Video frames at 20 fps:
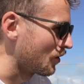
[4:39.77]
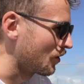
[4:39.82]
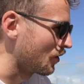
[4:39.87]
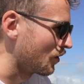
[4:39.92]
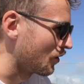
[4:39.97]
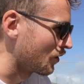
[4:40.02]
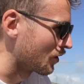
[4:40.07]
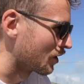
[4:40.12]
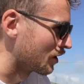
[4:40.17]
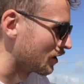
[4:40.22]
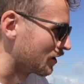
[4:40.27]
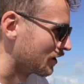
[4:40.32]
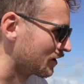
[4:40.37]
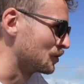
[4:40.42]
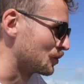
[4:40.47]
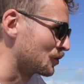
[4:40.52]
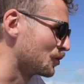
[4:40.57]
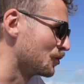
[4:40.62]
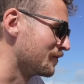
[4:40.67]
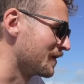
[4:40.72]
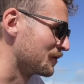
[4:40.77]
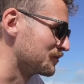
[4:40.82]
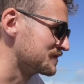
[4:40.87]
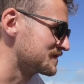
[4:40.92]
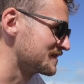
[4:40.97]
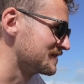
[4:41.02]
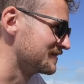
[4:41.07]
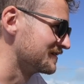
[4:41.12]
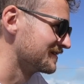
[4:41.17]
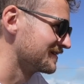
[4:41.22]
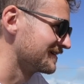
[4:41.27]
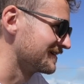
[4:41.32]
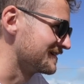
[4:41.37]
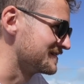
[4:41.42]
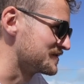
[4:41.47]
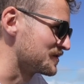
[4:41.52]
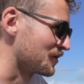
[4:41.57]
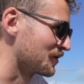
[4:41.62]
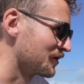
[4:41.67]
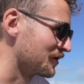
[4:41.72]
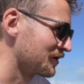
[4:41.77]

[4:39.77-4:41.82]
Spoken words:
or Cocoa Mountain in Dunloe?